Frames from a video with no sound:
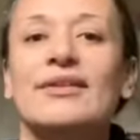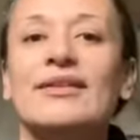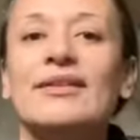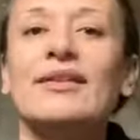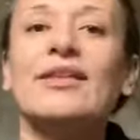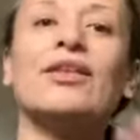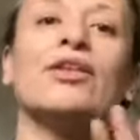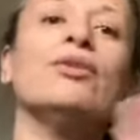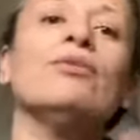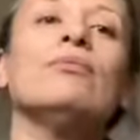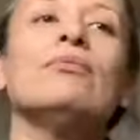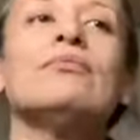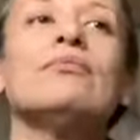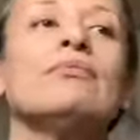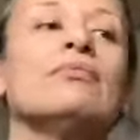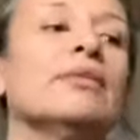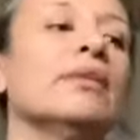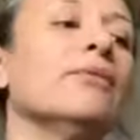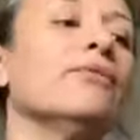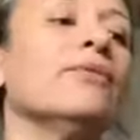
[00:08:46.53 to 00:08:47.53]
cute
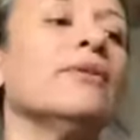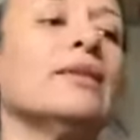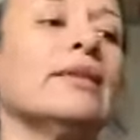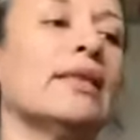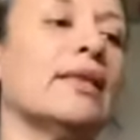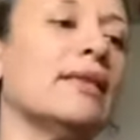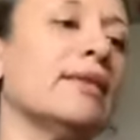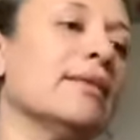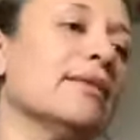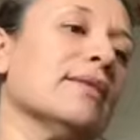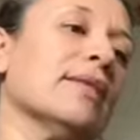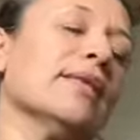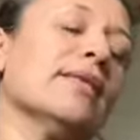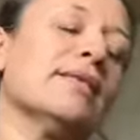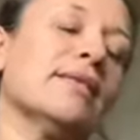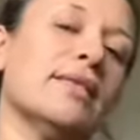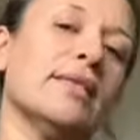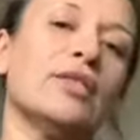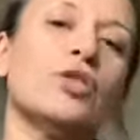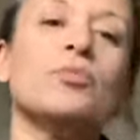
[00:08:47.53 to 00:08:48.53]
different things like
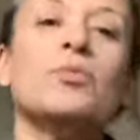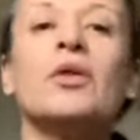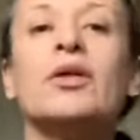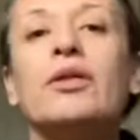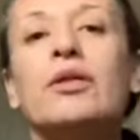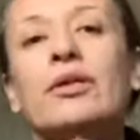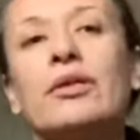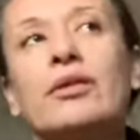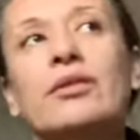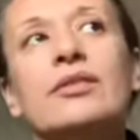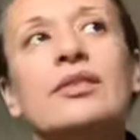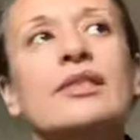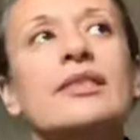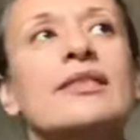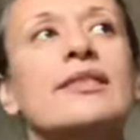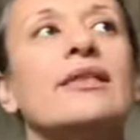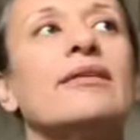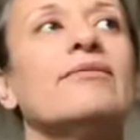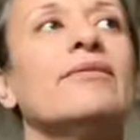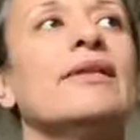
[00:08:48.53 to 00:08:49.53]
stitch markers and
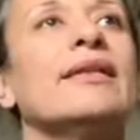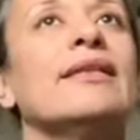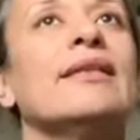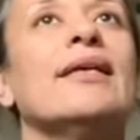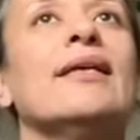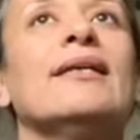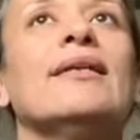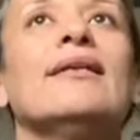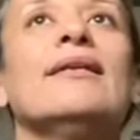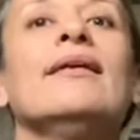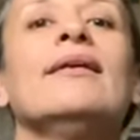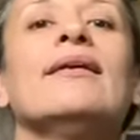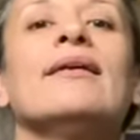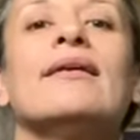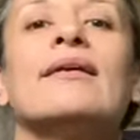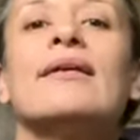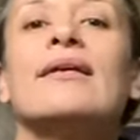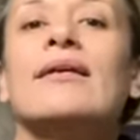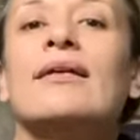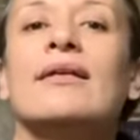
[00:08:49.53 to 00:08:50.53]
stuff like that, and
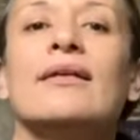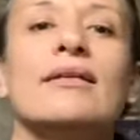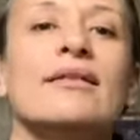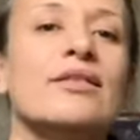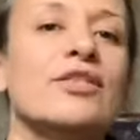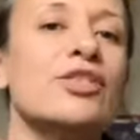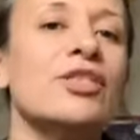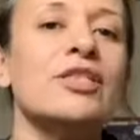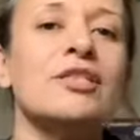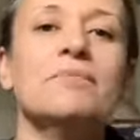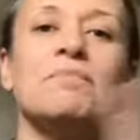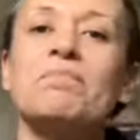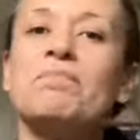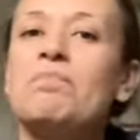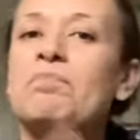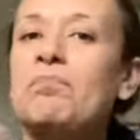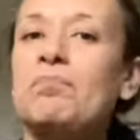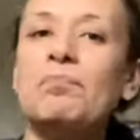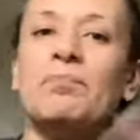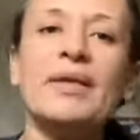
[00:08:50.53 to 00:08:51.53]
just
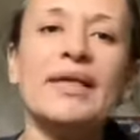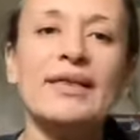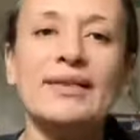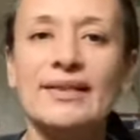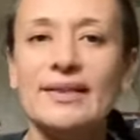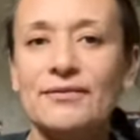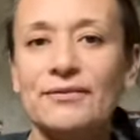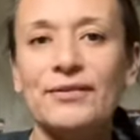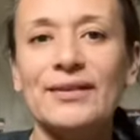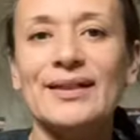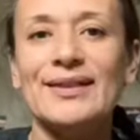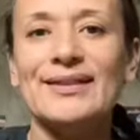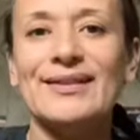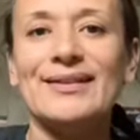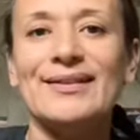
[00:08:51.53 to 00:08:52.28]
pick different,